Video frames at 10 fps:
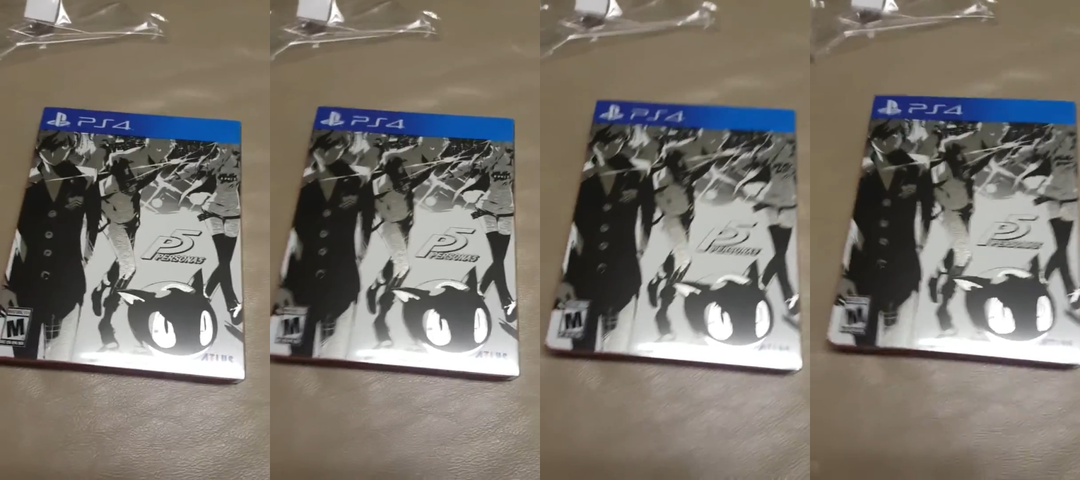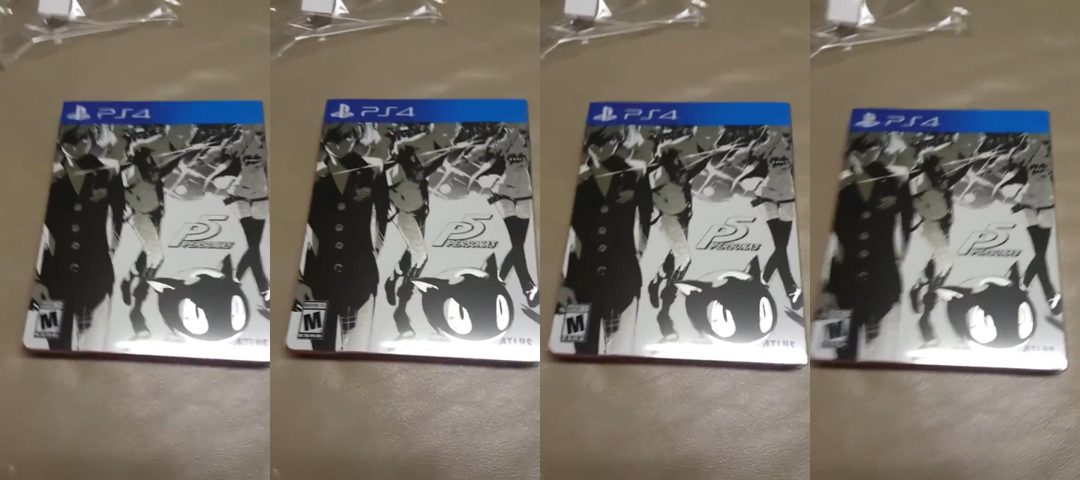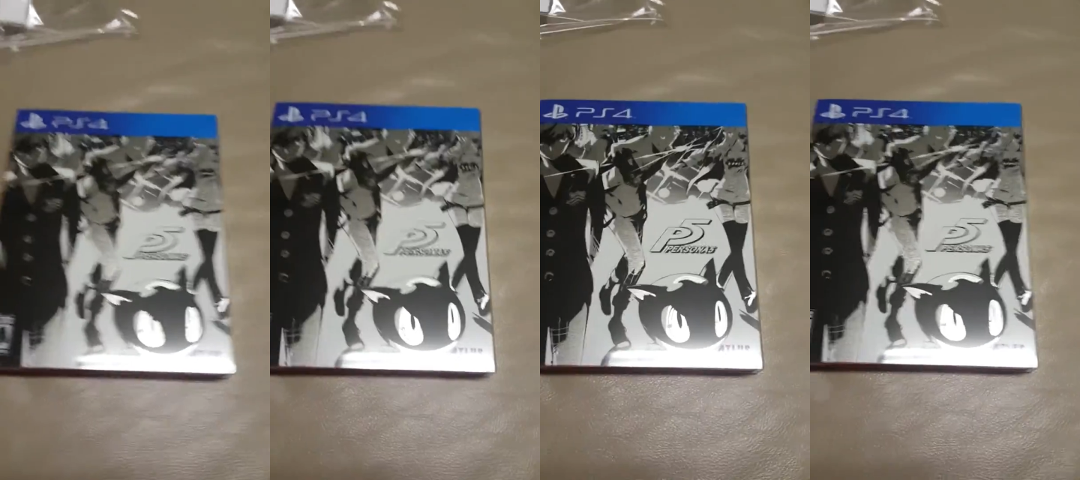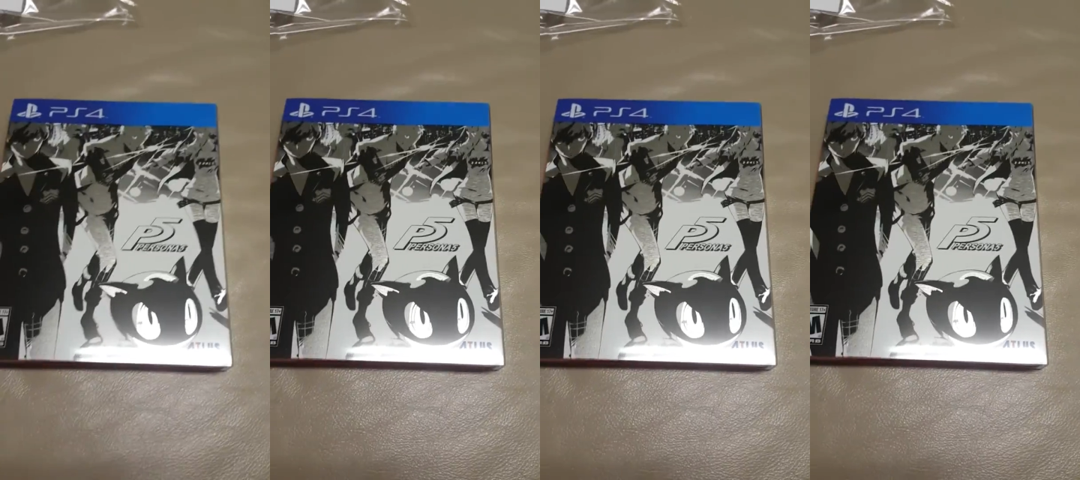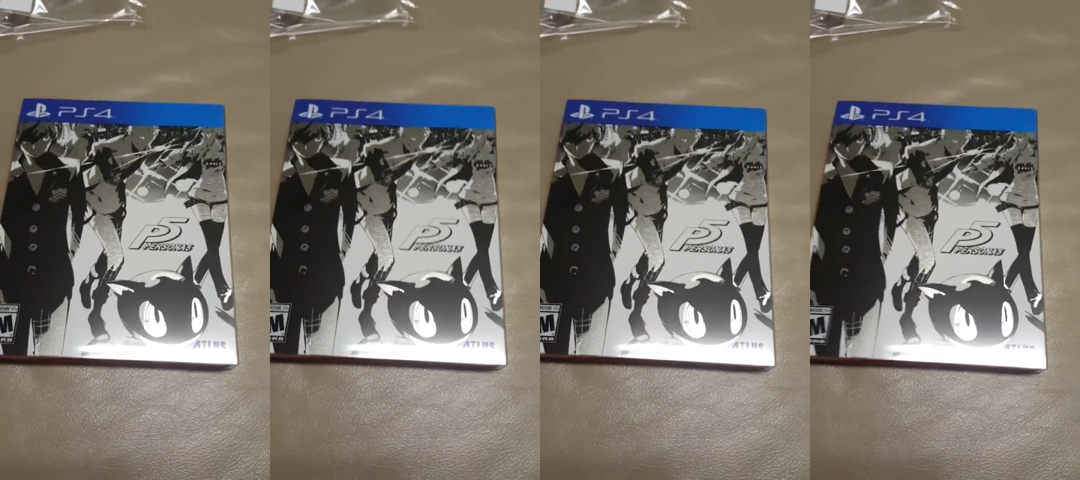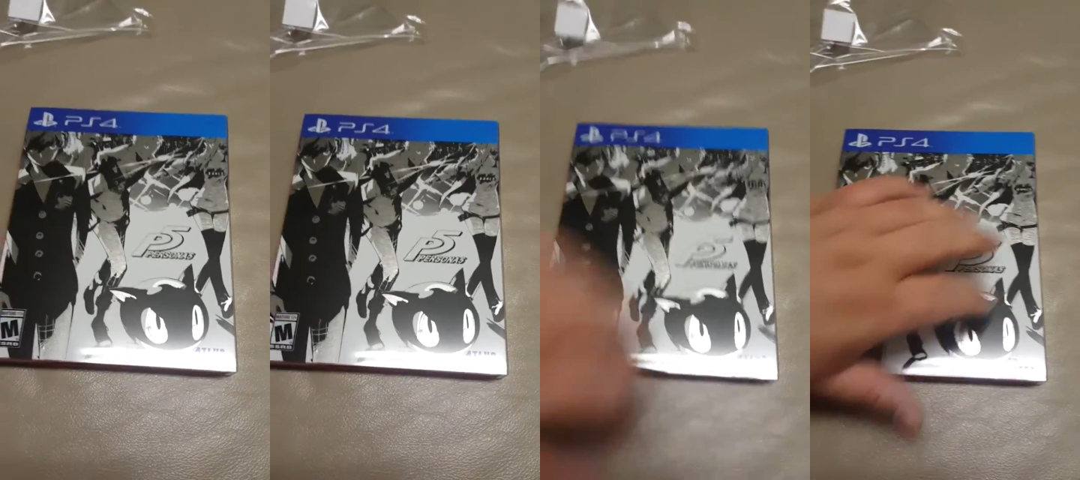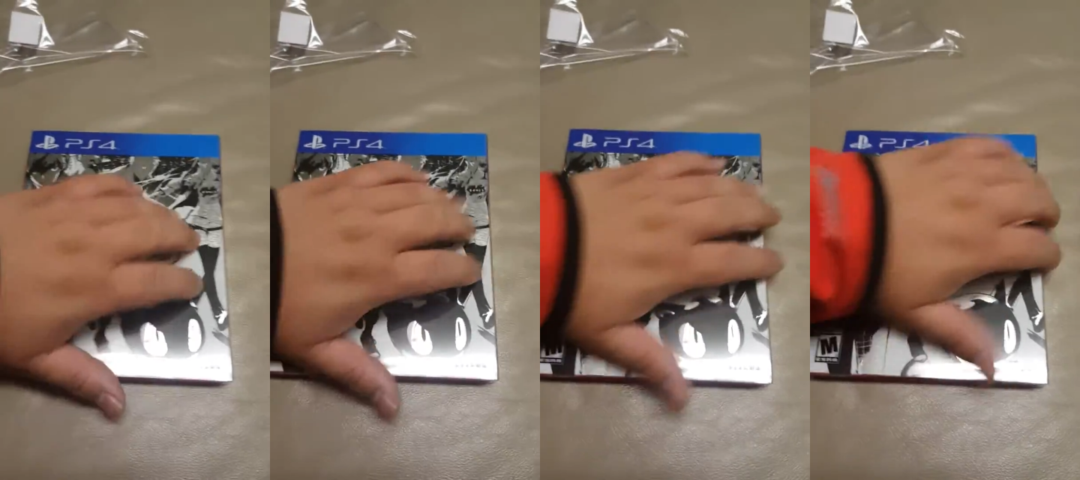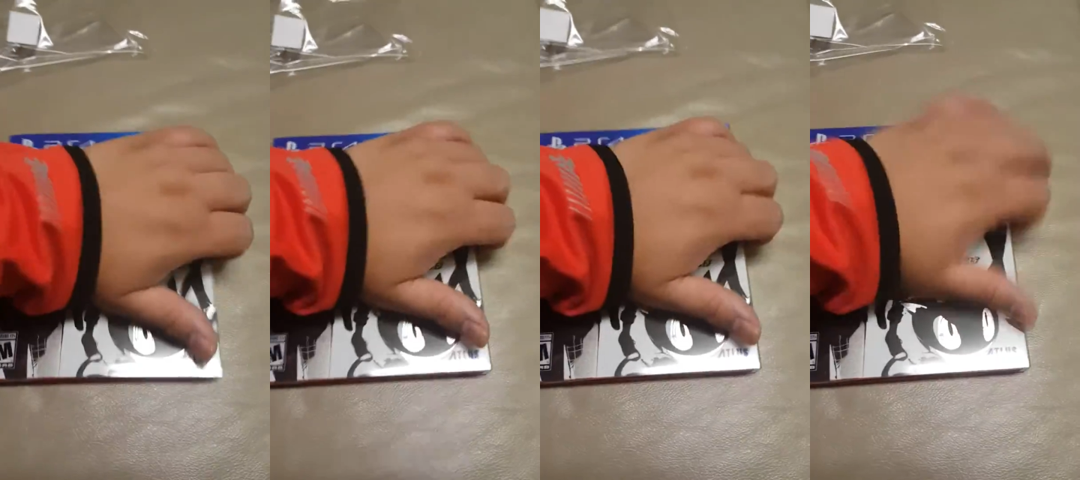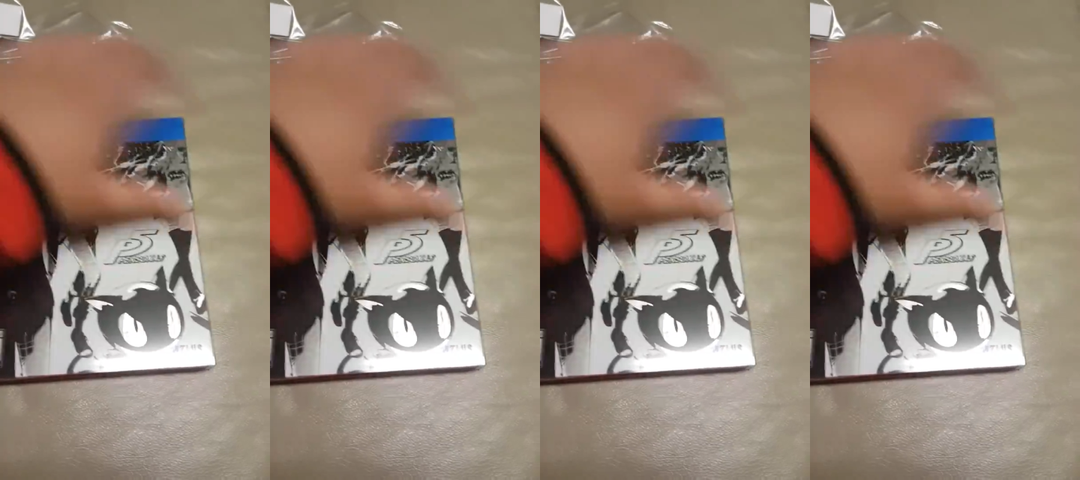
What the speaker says: No face is visible, so there are no lips to read.